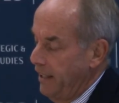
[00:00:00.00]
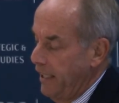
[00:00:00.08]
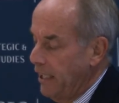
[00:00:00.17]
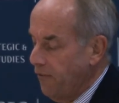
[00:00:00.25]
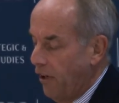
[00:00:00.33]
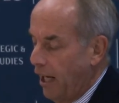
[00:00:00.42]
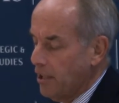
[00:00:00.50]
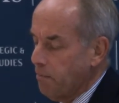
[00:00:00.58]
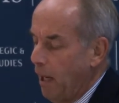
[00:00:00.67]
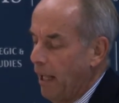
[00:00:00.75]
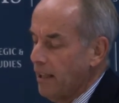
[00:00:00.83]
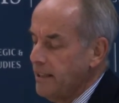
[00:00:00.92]
It involves
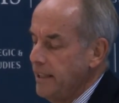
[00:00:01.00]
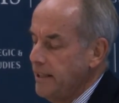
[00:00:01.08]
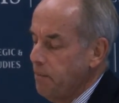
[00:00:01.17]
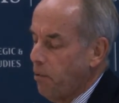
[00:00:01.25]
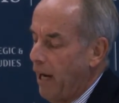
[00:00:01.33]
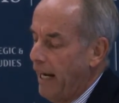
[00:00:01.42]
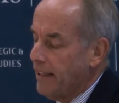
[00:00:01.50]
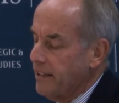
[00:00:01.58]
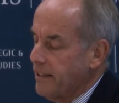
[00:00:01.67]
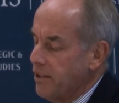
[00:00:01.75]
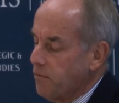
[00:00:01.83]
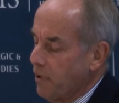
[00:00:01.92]
policies and
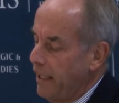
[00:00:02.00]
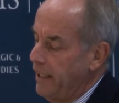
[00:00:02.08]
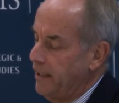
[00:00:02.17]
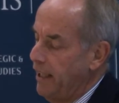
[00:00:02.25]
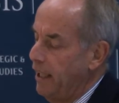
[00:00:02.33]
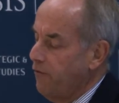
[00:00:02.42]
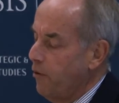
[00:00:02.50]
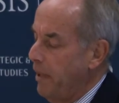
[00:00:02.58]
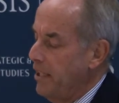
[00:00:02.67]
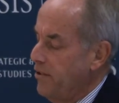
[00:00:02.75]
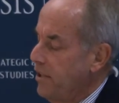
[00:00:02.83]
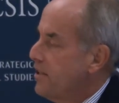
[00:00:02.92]
practices related to
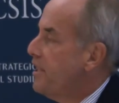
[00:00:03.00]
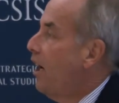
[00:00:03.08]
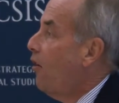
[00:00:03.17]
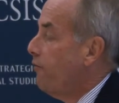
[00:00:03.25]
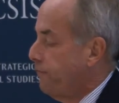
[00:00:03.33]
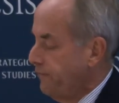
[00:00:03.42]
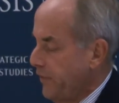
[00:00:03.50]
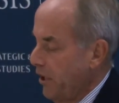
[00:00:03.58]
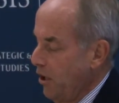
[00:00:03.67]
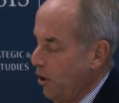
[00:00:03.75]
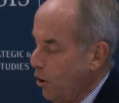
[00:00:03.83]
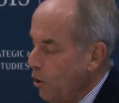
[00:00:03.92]
information itself.
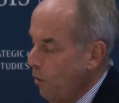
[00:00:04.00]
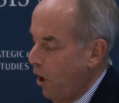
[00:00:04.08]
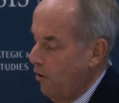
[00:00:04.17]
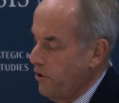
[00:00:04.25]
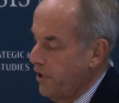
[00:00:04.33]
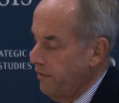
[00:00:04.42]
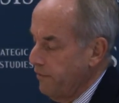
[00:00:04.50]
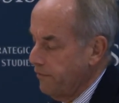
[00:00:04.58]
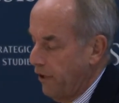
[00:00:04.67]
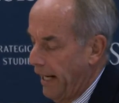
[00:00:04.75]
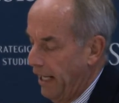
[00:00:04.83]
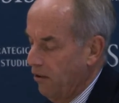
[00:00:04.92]
Who owns it,
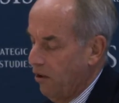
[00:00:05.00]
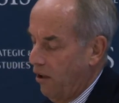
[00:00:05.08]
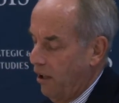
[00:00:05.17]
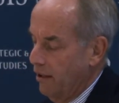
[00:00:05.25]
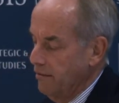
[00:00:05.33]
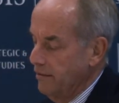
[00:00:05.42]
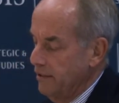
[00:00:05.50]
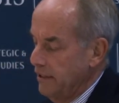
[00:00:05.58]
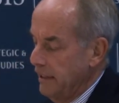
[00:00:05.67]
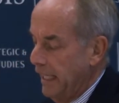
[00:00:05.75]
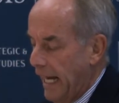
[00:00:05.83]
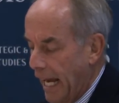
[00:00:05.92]
for how long,
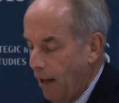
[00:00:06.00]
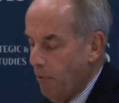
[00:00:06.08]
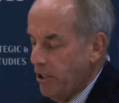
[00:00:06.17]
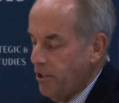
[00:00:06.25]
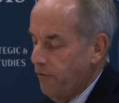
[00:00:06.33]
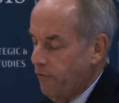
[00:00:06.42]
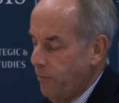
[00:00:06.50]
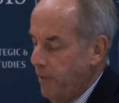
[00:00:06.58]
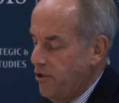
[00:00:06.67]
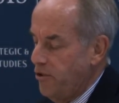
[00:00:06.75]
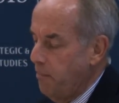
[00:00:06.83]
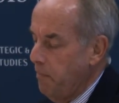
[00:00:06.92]
how much
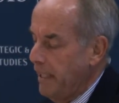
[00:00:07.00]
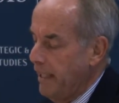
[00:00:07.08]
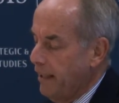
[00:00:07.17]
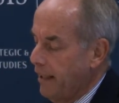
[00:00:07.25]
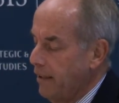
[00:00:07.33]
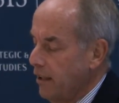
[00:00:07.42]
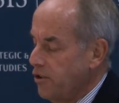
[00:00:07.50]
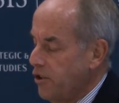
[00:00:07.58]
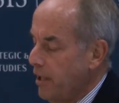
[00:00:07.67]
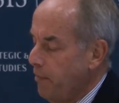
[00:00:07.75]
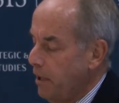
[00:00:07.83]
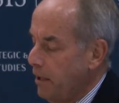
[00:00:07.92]
information and media can
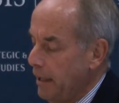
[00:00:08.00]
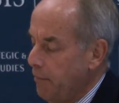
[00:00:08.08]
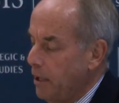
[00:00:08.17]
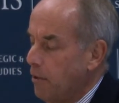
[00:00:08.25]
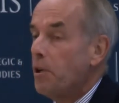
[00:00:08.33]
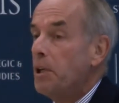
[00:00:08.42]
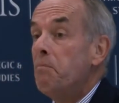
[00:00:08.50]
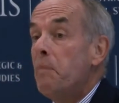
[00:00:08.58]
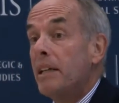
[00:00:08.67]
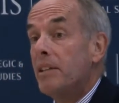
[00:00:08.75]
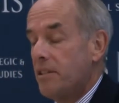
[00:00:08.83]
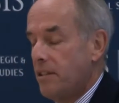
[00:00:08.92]
legitimately be
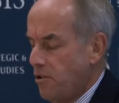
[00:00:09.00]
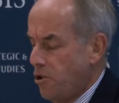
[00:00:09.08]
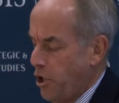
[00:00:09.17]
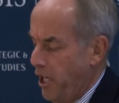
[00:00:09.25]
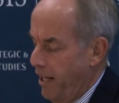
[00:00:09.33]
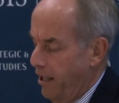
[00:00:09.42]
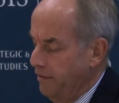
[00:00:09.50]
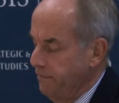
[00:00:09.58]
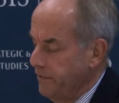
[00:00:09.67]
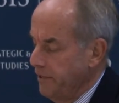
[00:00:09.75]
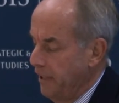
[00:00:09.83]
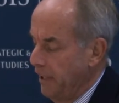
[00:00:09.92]
remixed and shared,
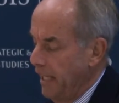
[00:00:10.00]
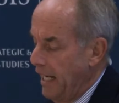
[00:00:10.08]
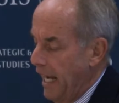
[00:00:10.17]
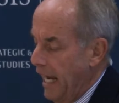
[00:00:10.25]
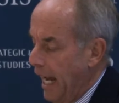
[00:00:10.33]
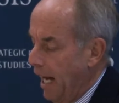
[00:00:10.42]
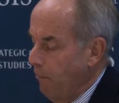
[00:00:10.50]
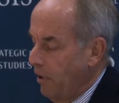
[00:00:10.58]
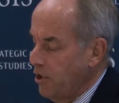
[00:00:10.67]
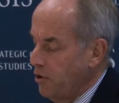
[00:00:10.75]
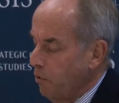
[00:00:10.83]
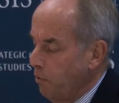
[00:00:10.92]
how
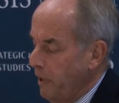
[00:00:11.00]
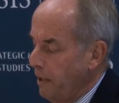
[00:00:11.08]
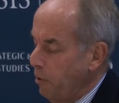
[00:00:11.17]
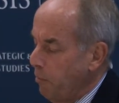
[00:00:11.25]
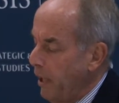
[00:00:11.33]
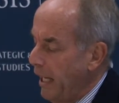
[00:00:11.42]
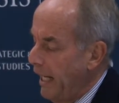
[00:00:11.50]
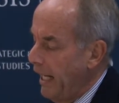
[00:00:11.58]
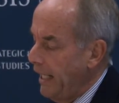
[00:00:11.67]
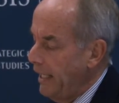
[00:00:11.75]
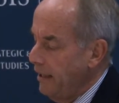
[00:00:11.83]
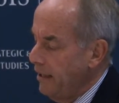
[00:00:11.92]
much will people
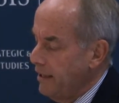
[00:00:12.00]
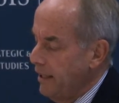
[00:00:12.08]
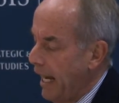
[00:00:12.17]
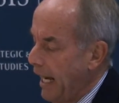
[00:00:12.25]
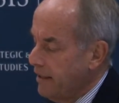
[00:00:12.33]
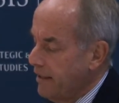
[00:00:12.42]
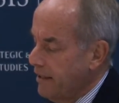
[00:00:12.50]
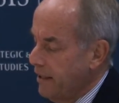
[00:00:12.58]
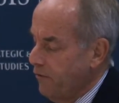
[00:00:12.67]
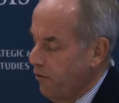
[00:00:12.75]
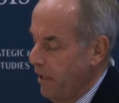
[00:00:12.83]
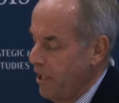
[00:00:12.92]
pay to access
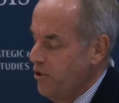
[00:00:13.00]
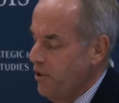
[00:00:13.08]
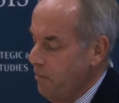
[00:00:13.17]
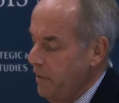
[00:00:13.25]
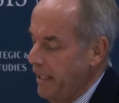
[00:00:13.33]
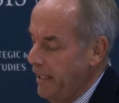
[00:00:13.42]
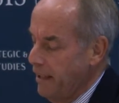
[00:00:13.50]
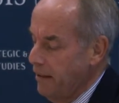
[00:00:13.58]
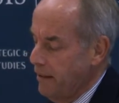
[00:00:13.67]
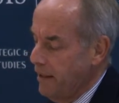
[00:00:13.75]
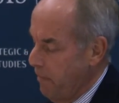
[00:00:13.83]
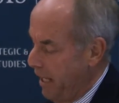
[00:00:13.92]
information and media
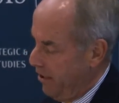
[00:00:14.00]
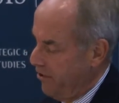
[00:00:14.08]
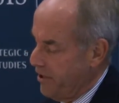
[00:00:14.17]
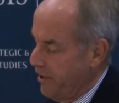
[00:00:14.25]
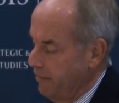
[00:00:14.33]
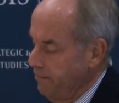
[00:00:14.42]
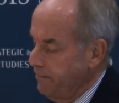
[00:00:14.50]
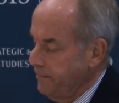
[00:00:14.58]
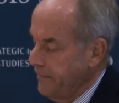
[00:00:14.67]
that matters to them,